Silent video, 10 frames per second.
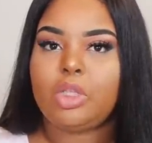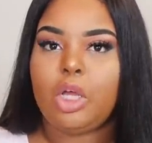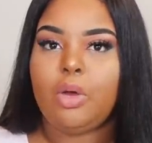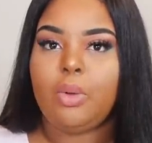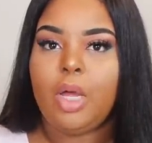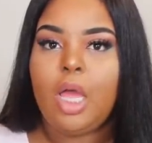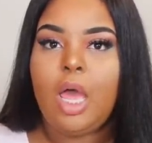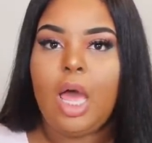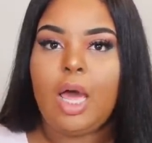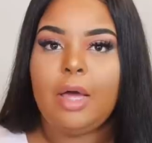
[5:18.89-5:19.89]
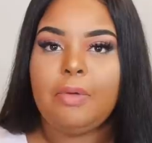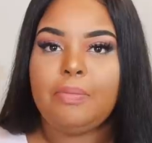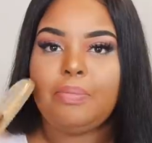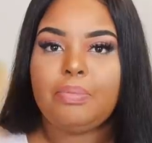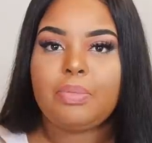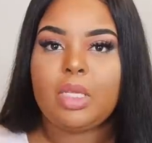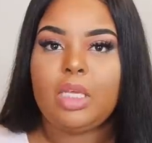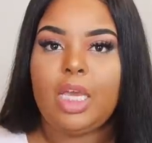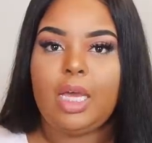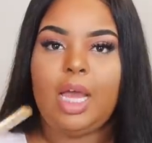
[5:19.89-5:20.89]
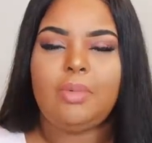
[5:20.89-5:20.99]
So, yeah,